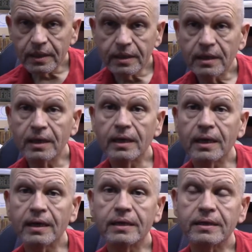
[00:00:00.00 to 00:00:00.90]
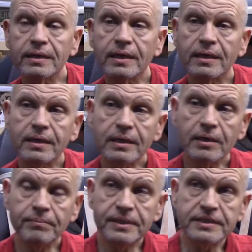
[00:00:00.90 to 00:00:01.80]
and uh, you know
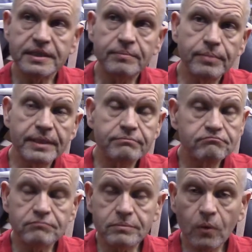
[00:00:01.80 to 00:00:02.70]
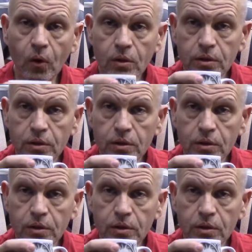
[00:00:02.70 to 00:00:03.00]
busy but all good